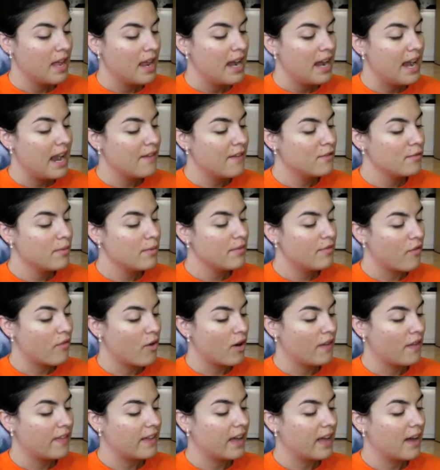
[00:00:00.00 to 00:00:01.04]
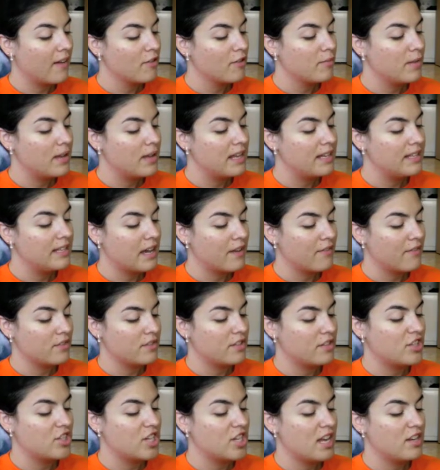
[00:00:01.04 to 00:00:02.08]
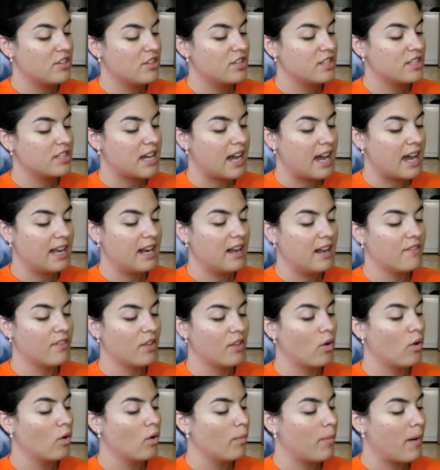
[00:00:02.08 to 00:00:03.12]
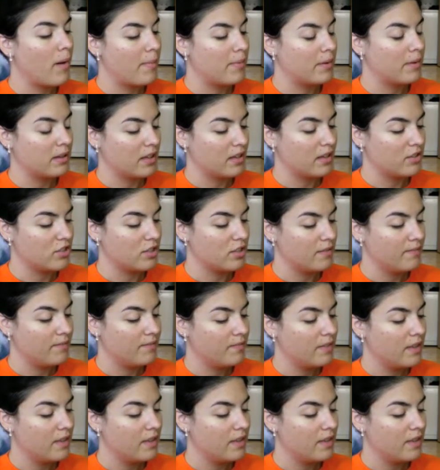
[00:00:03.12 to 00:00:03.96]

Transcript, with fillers: Never before had the government endeavored to change the diet of the whole population.